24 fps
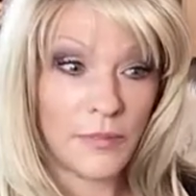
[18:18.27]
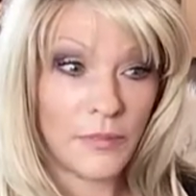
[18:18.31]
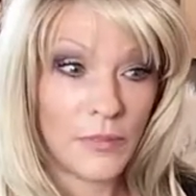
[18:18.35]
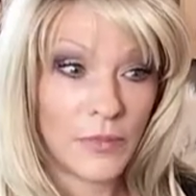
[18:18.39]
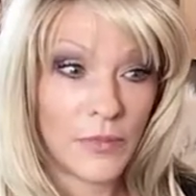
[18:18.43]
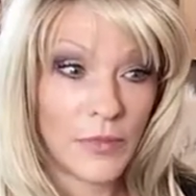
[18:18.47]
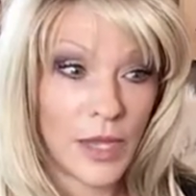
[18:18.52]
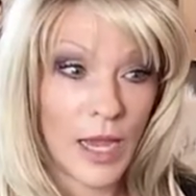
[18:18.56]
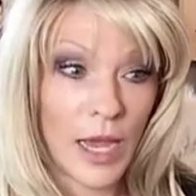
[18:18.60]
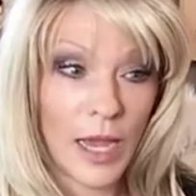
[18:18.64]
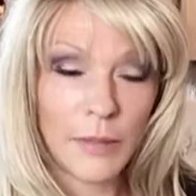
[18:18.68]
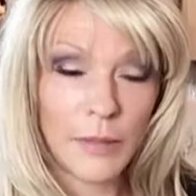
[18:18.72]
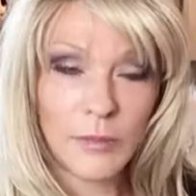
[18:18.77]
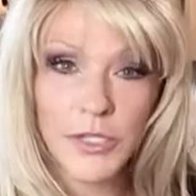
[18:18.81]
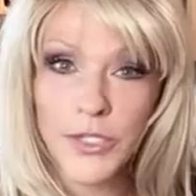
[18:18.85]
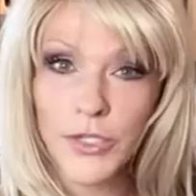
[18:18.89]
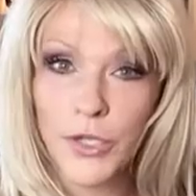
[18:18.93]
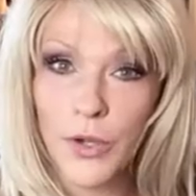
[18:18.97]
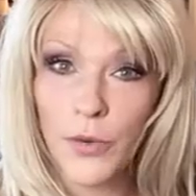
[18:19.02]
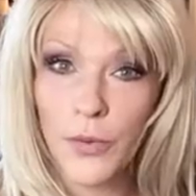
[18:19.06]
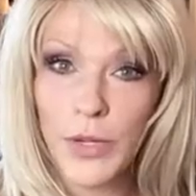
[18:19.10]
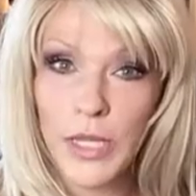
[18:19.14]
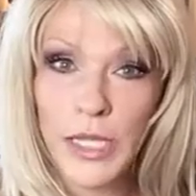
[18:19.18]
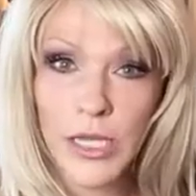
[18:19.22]
I'm
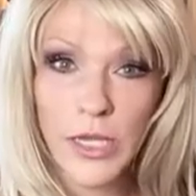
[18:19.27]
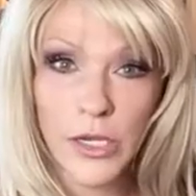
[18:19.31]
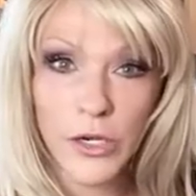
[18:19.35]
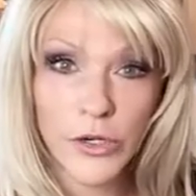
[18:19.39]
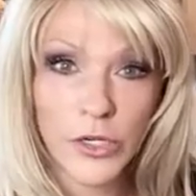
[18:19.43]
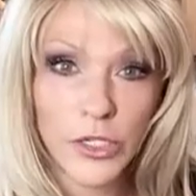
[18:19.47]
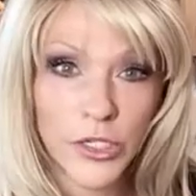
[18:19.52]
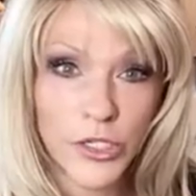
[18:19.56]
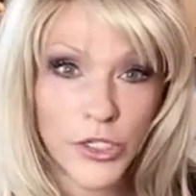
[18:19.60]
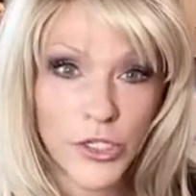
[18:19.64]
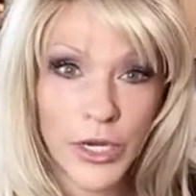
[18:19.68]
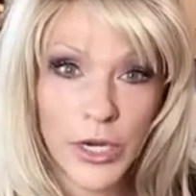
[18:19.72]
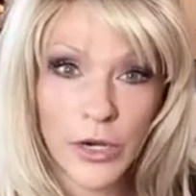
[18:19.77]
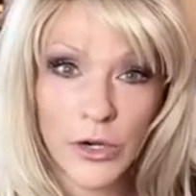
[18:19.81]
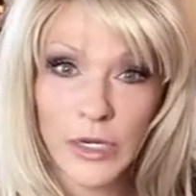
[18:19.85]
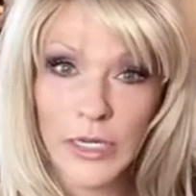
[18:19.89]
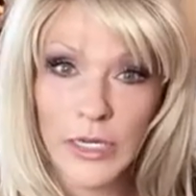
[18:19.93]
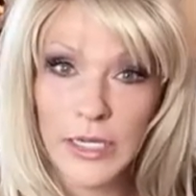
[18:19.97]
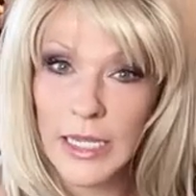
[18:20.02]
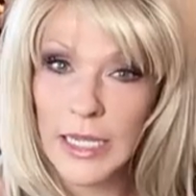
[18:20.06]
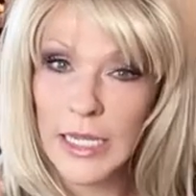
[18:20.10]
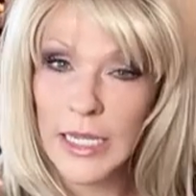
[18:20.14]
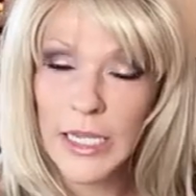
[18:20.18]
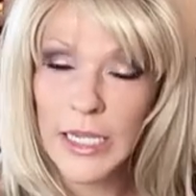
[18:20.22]
so eager to share
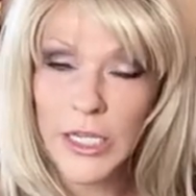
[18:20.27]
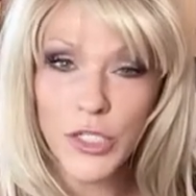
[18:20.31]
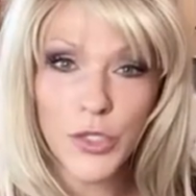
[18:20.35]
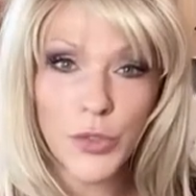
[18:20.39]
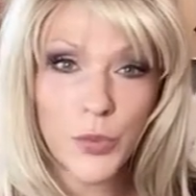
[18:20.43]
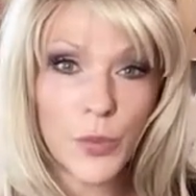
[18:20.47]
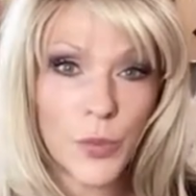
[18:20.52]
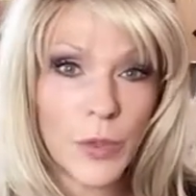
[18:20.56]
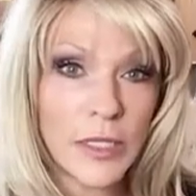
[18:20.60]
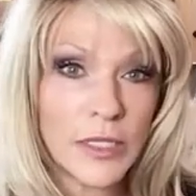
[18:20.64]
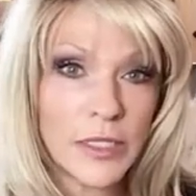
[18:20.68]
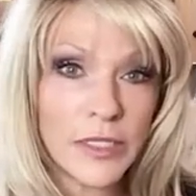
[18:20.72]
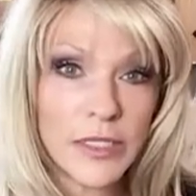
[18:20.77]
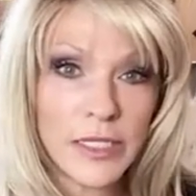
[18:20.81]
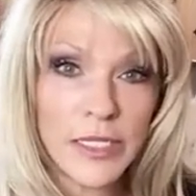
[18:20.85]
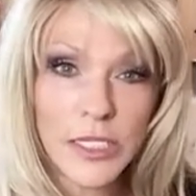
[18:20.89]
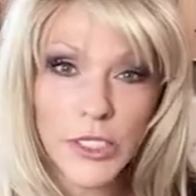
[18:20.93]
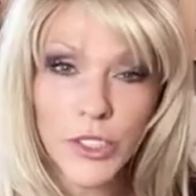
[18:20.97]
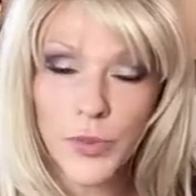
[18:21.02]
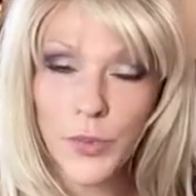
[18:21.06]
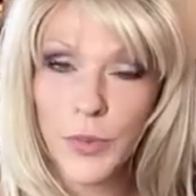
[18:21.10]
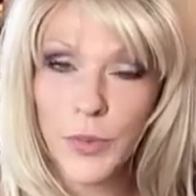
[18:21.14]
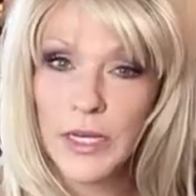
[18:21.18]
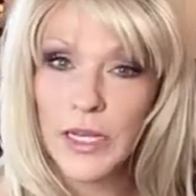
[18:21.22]
it. Teach
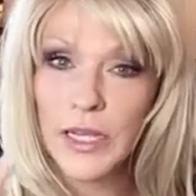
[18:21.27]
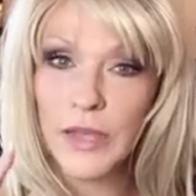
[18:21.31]
one.